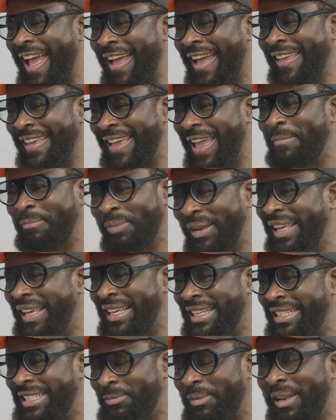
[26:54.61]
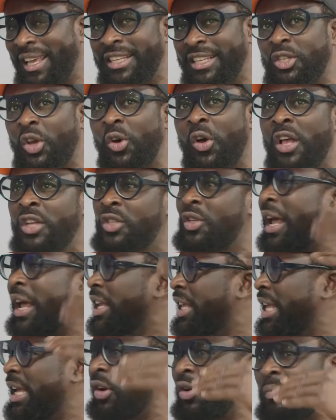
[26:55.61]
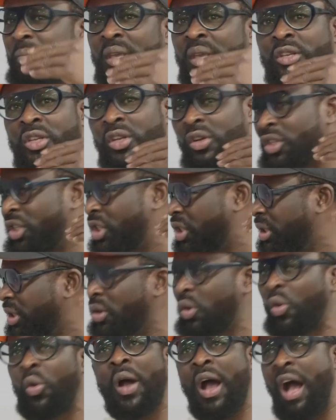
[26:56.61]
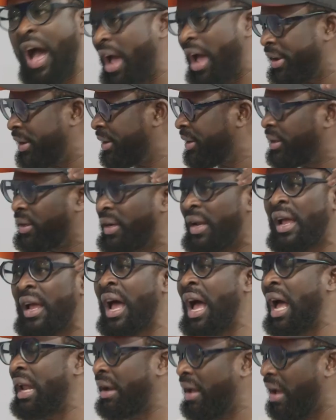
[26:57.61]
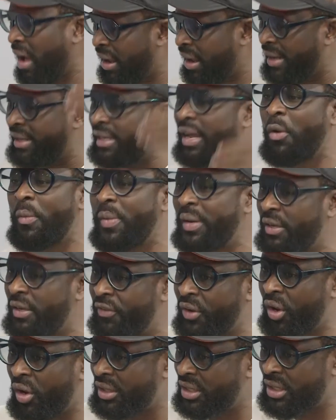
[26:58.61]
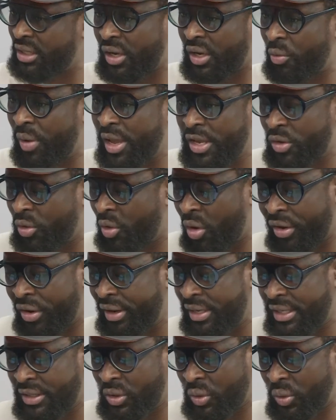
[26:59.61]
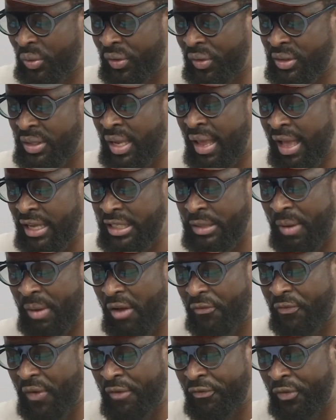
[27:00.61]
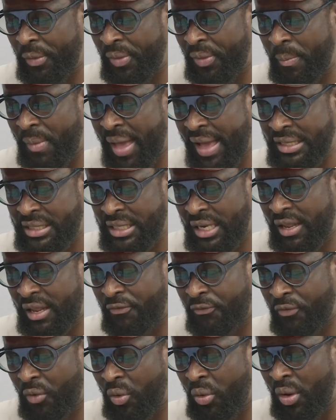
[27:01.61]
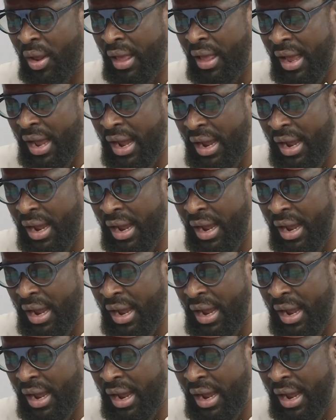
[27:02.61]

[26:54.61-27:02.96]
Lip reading: Yeah, please. So that you can be, just go higher and higher. There will be difficulties in the way you already told us. As a matter of fact, from the magazine info,